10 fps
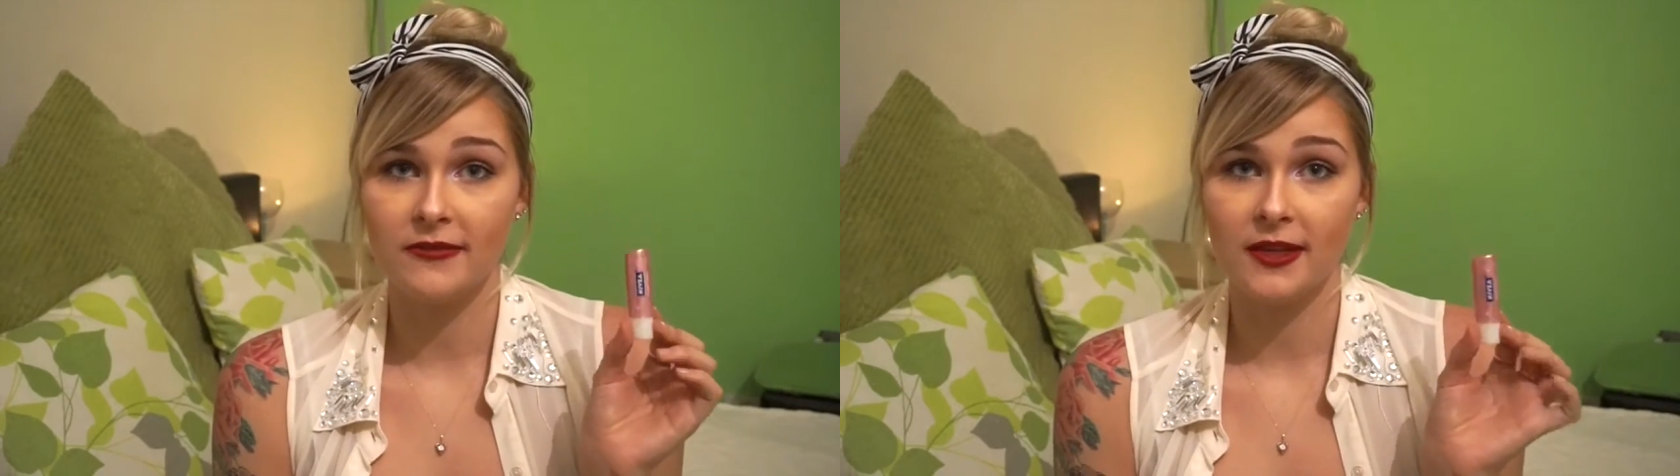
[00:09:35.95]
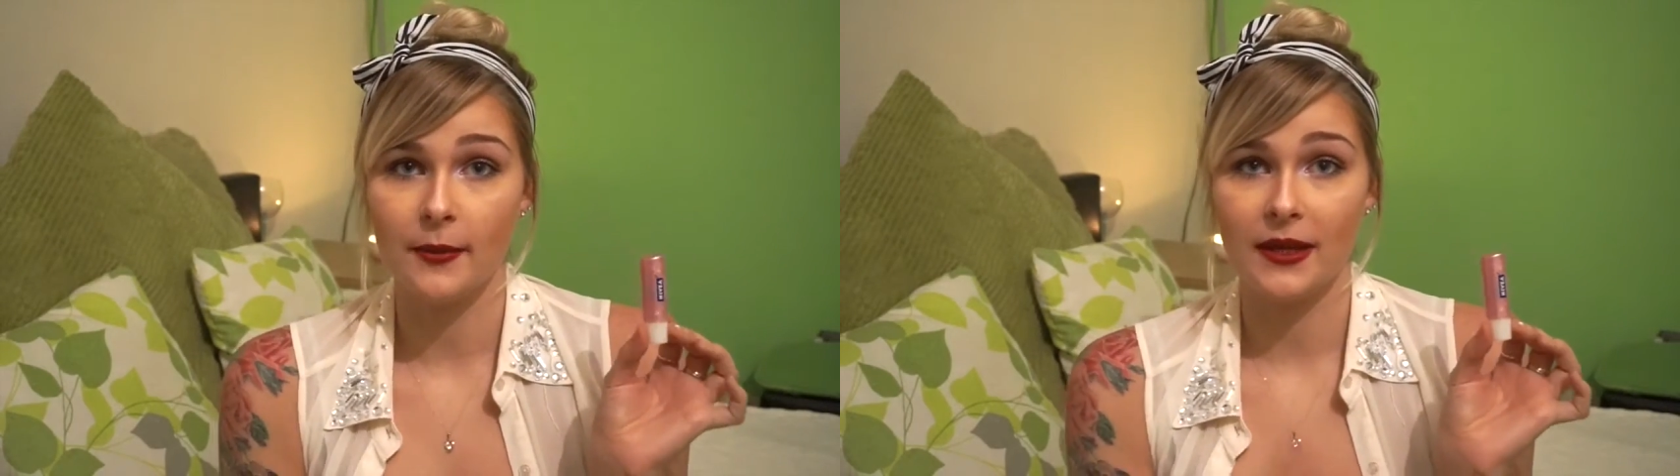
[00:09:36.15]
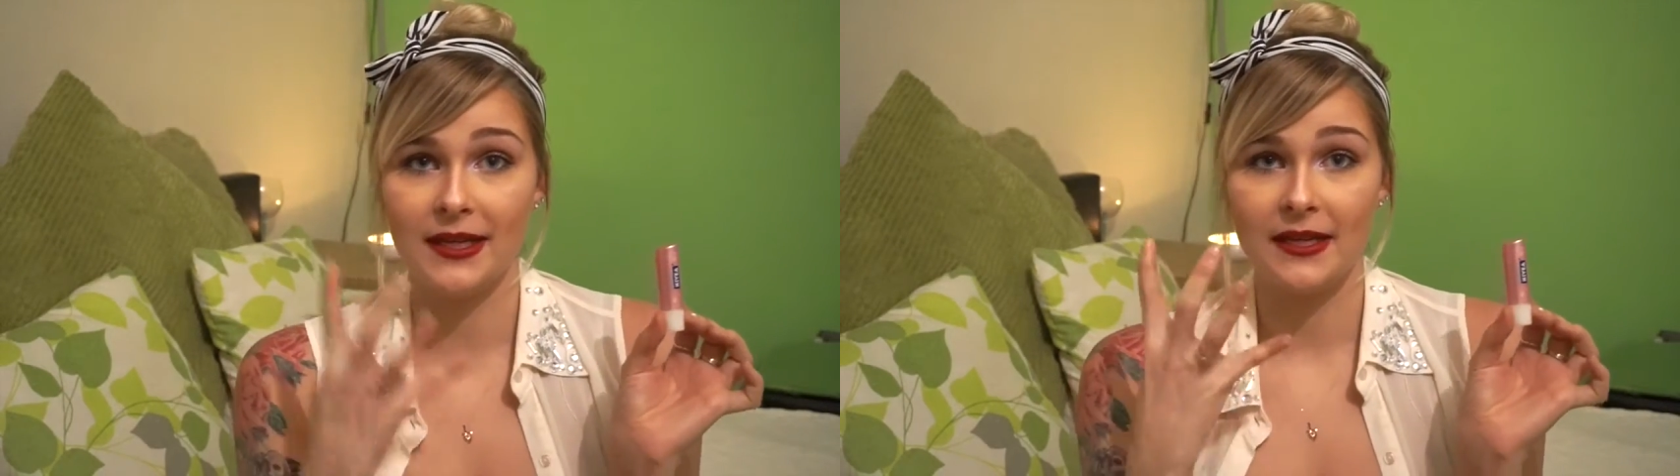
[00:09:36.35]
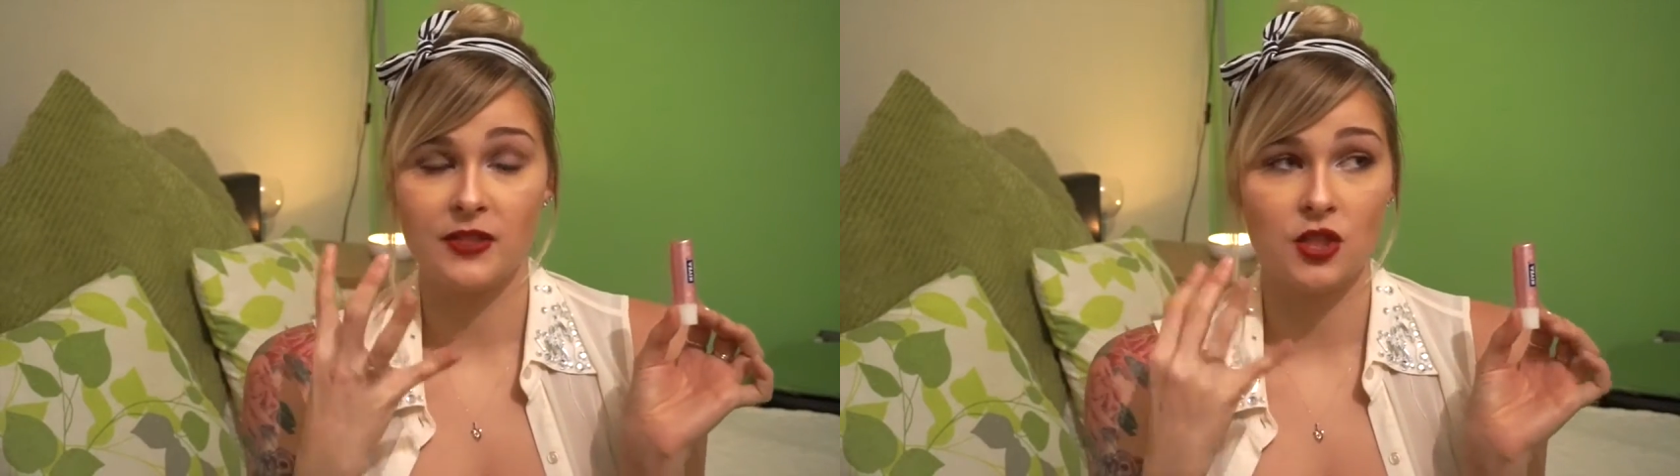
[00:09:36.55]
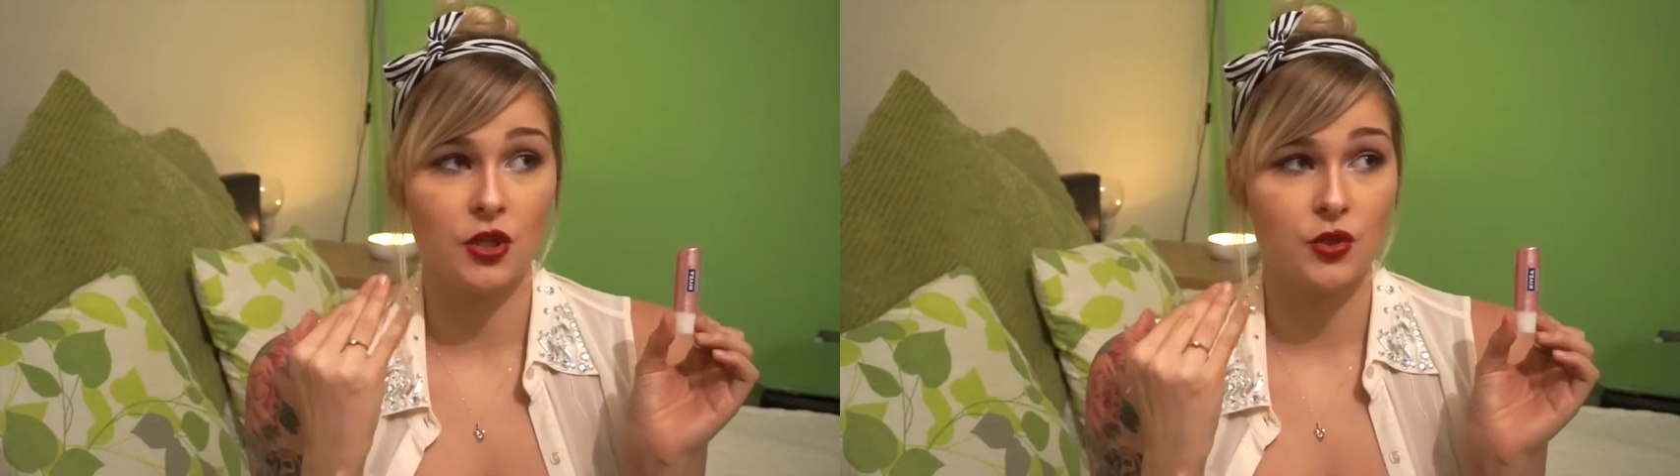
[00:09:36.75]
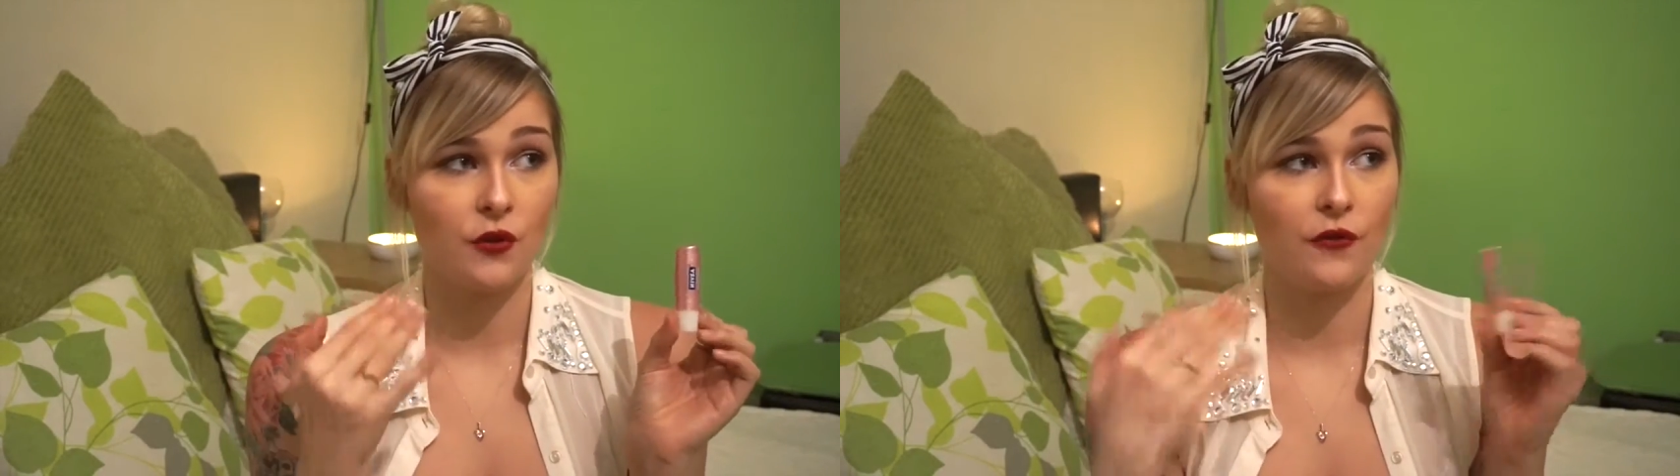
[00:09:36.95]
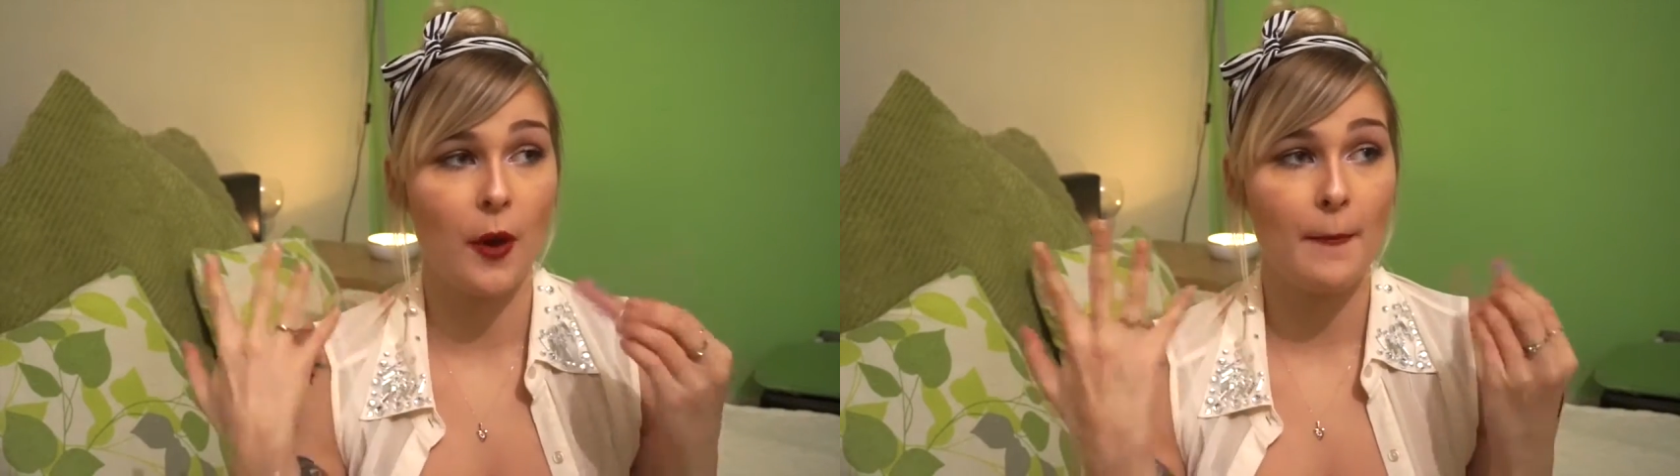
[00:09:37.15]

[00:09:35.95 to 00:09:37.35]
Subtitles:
really well and leaves a nice sort of